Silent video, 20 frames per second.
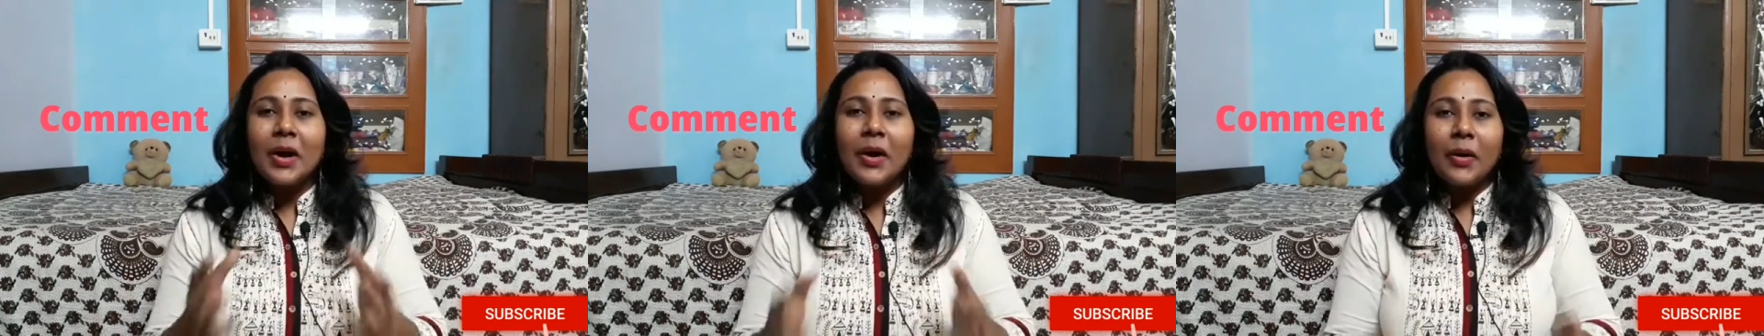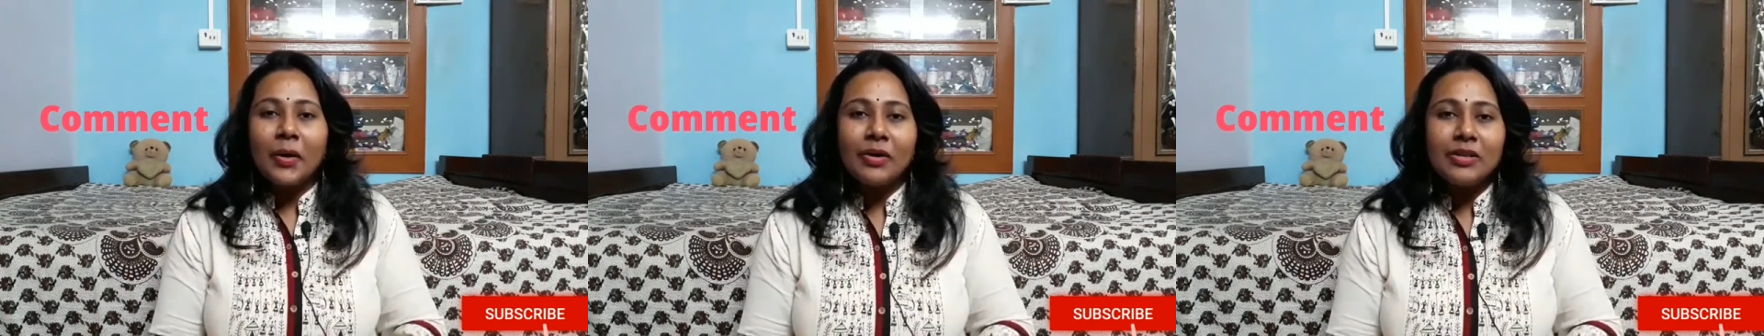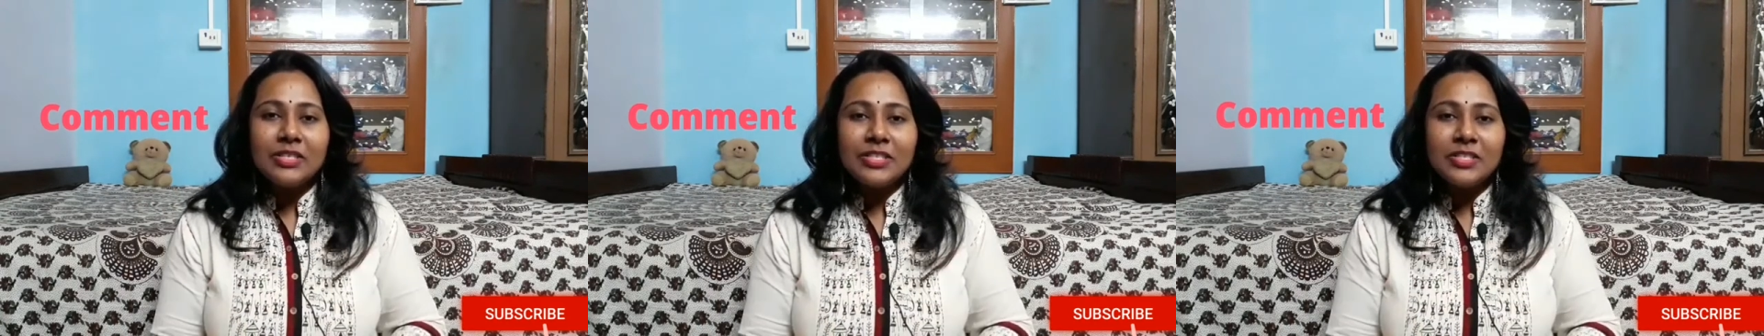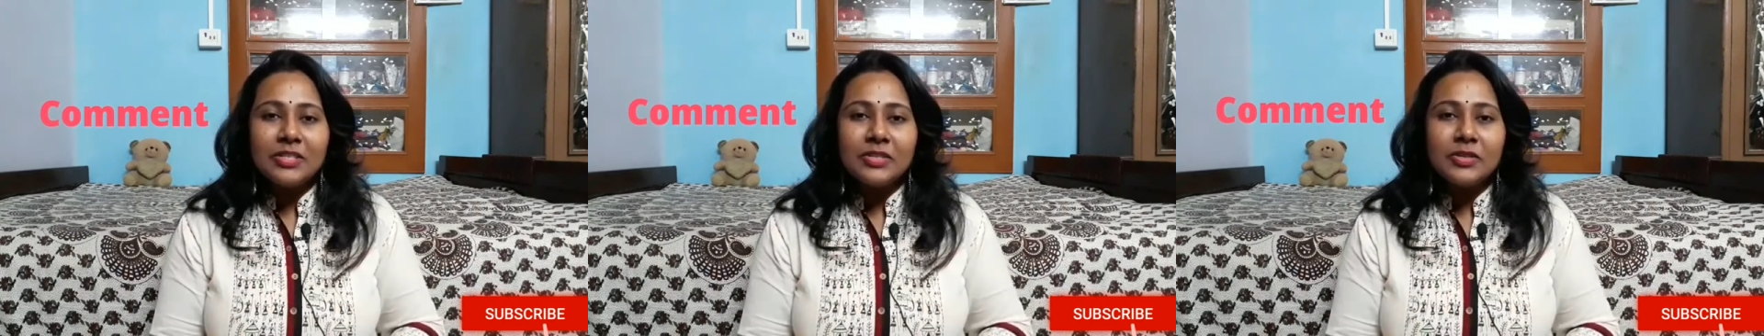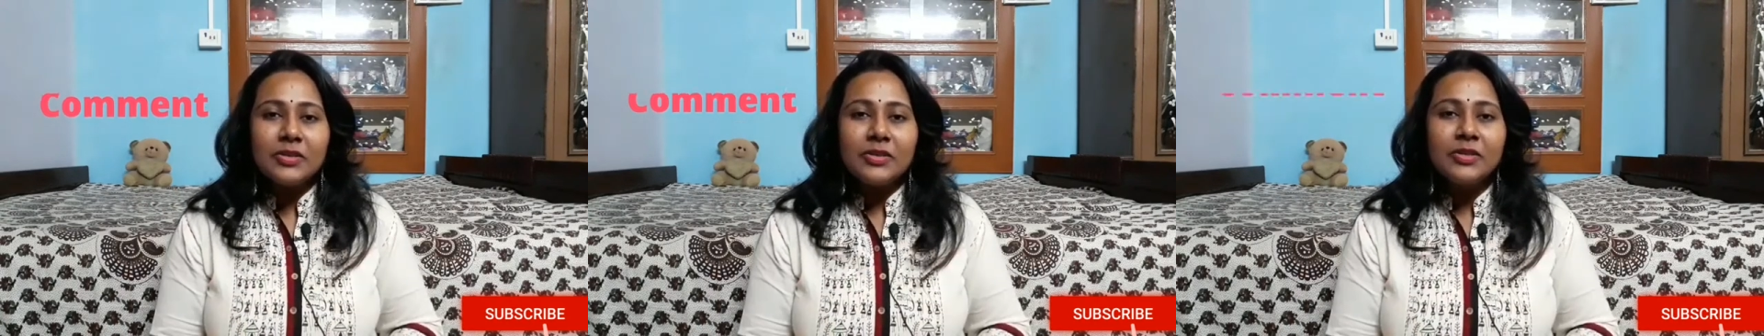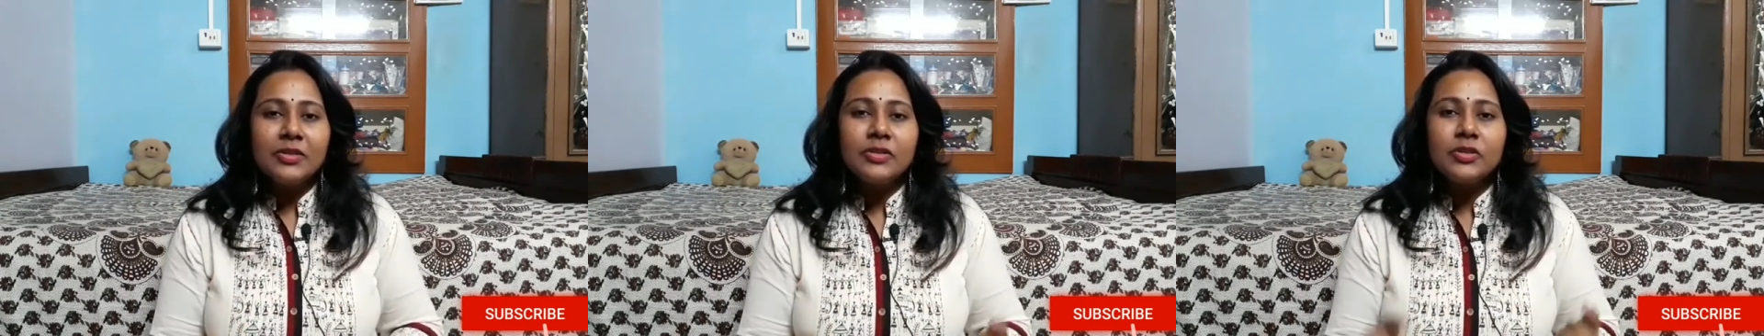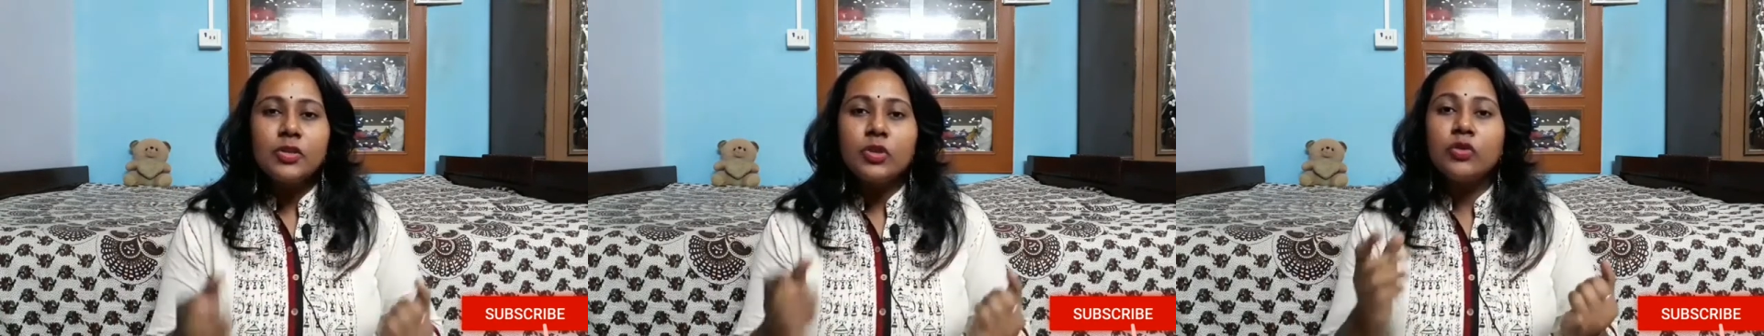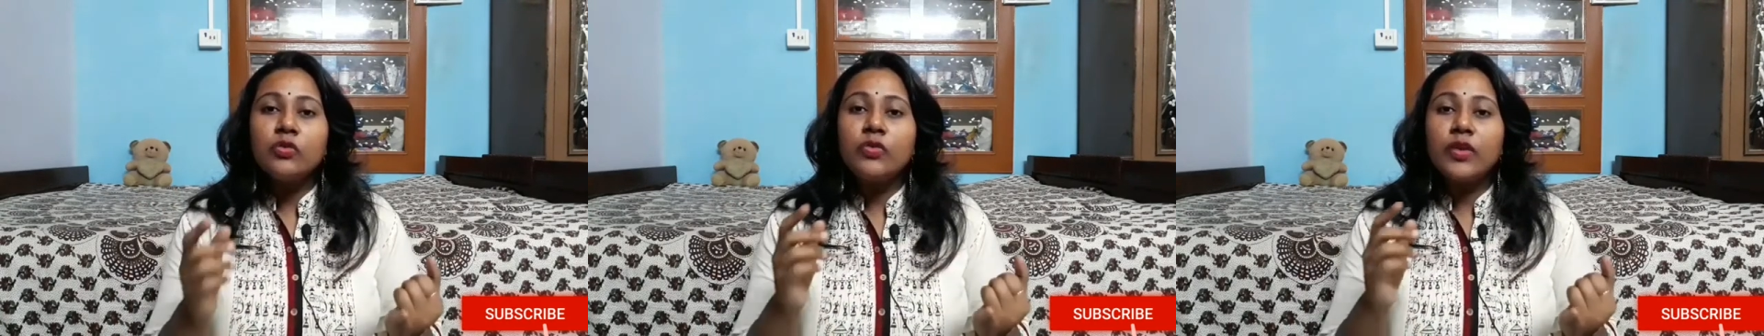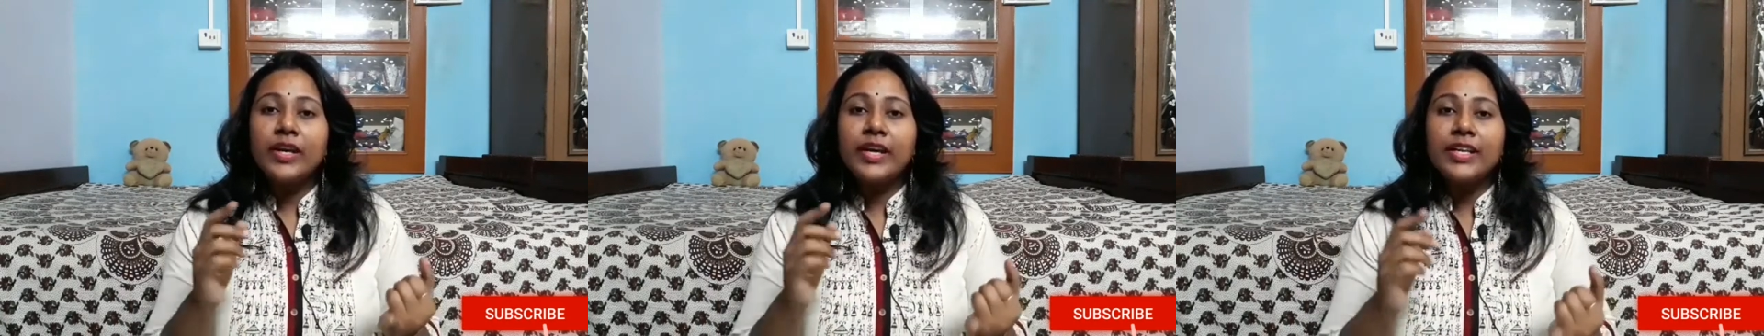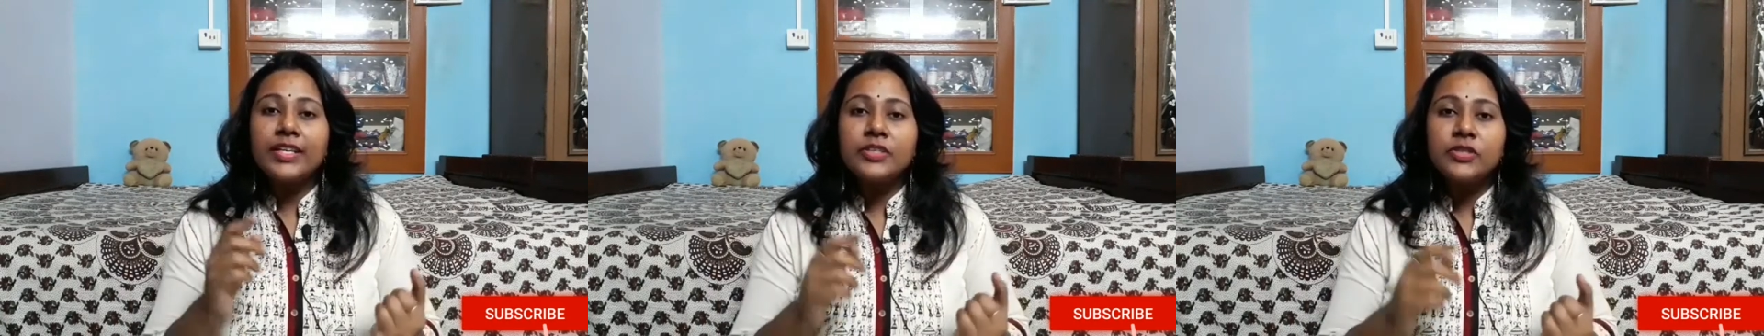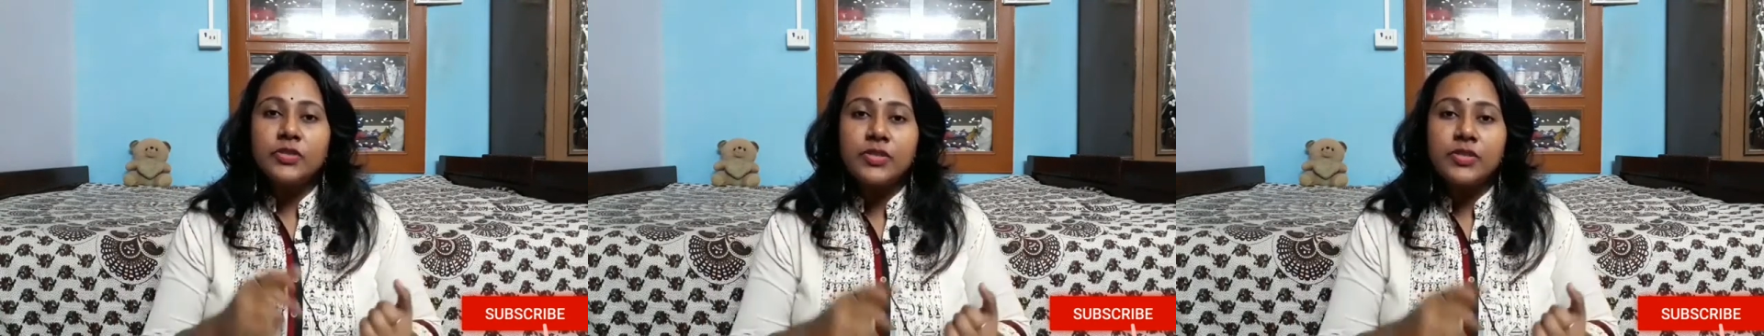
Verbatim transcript: Also, don't forget